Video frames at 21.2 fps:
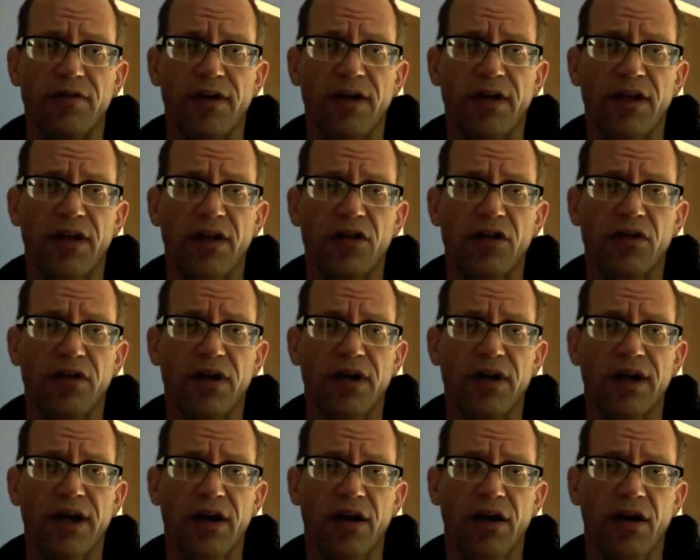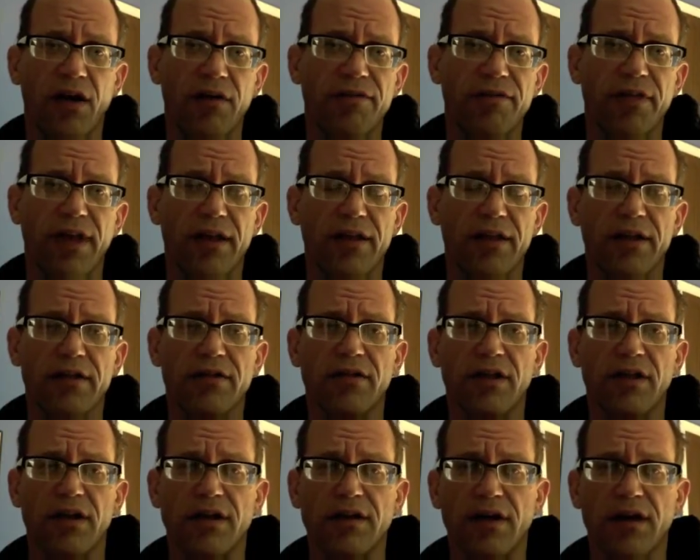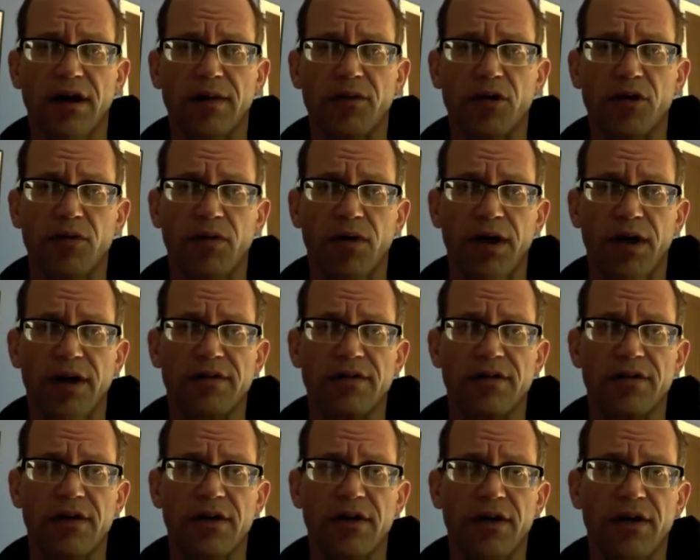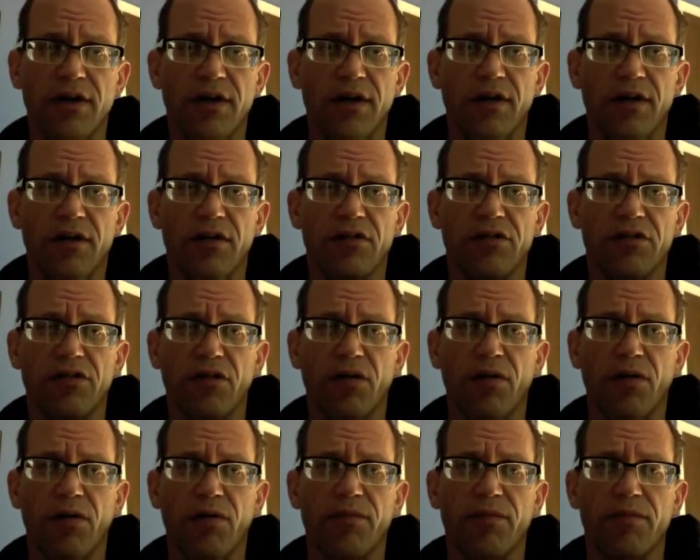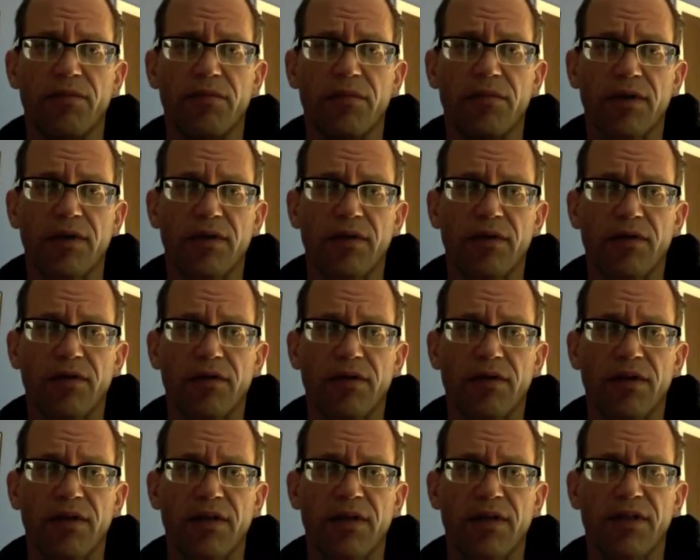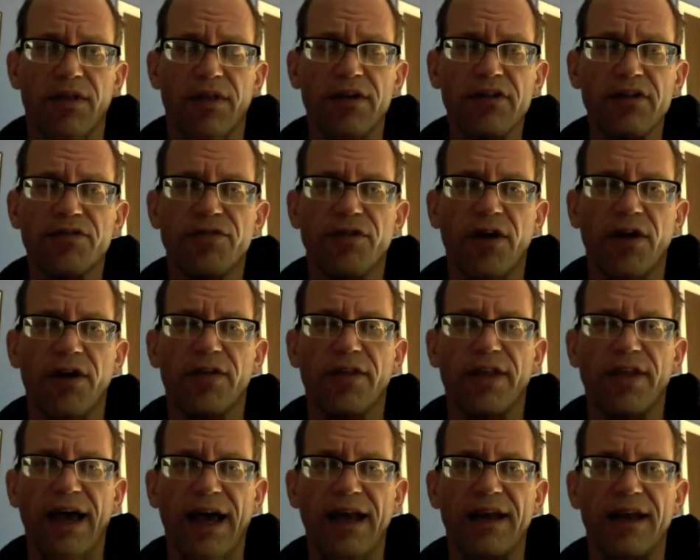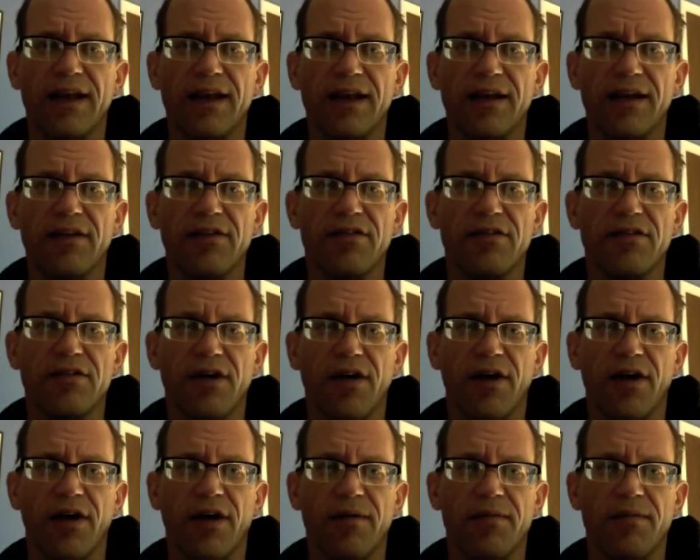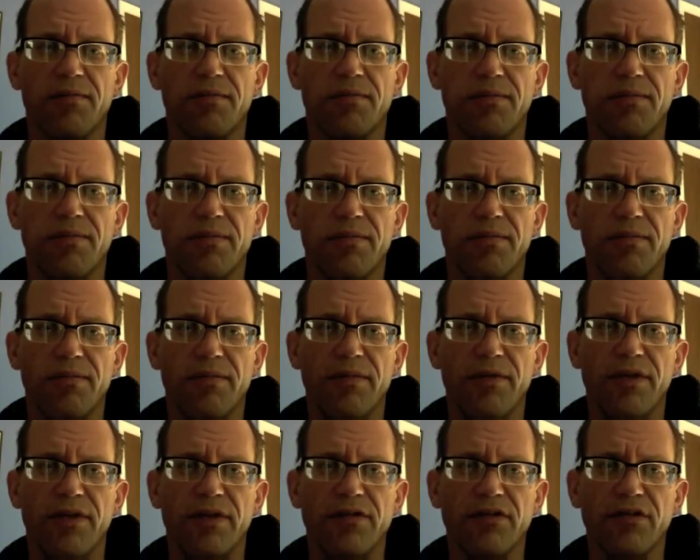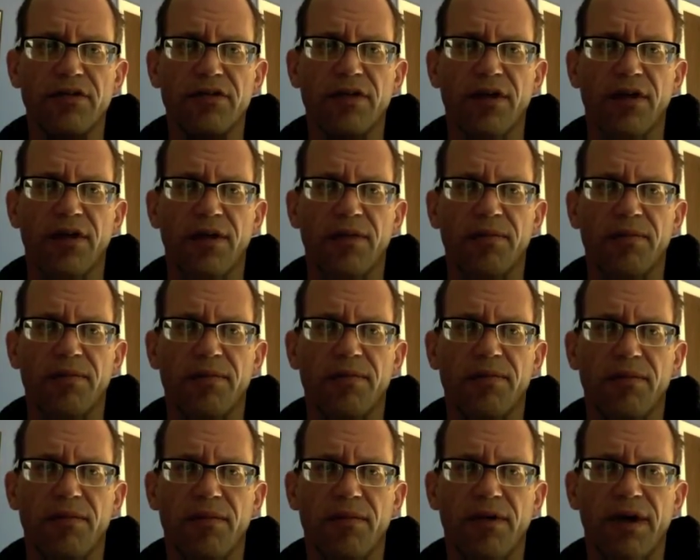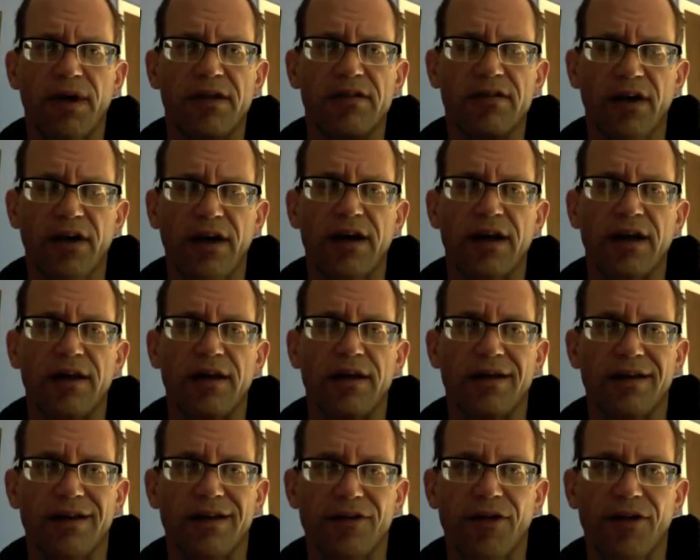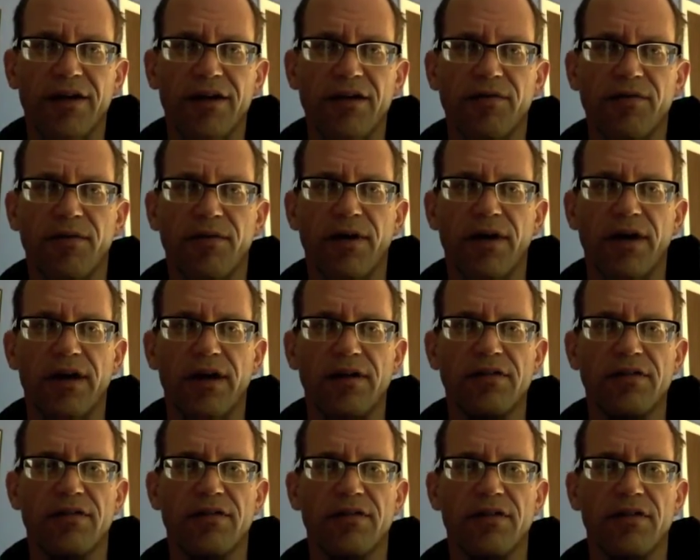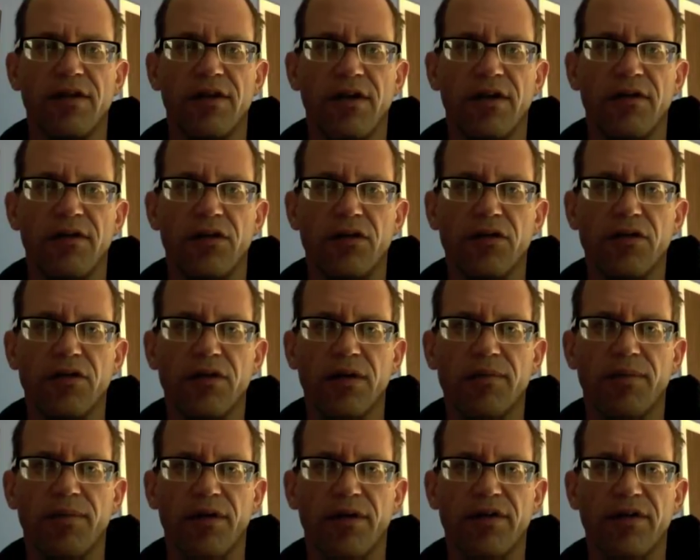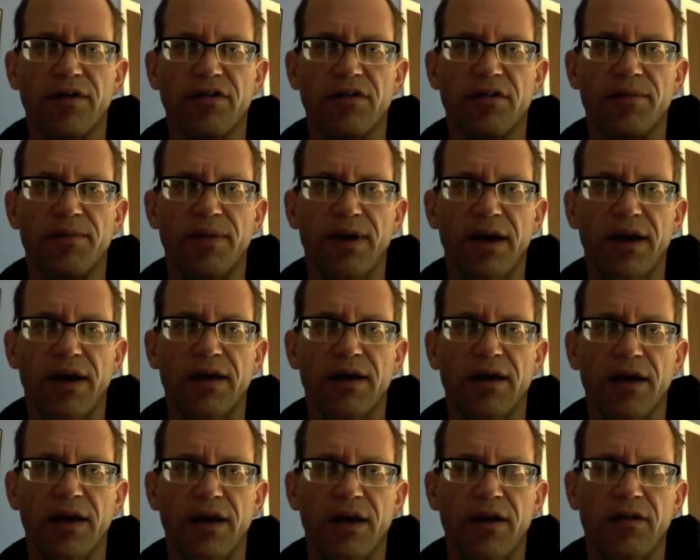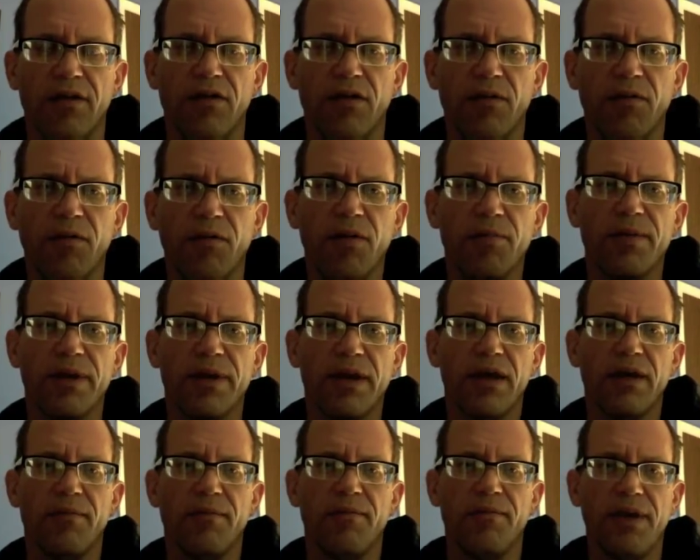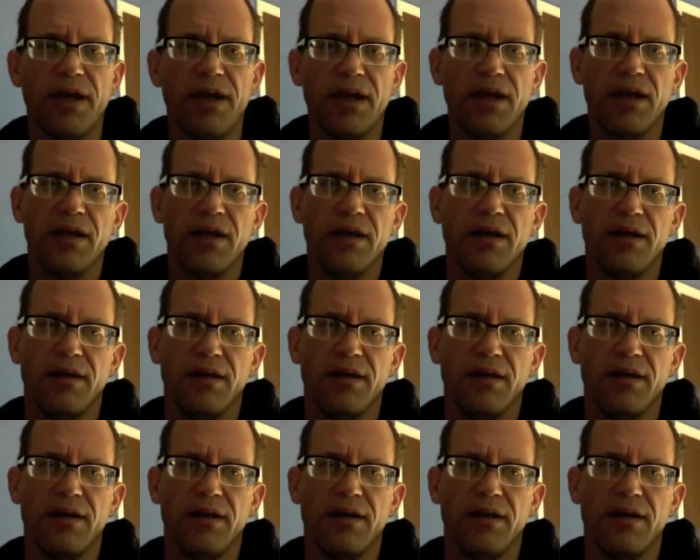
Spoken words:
and then you can get off that list anytime you want. So thus far, that is these are the exciting interactive ways that you can participate. There will be many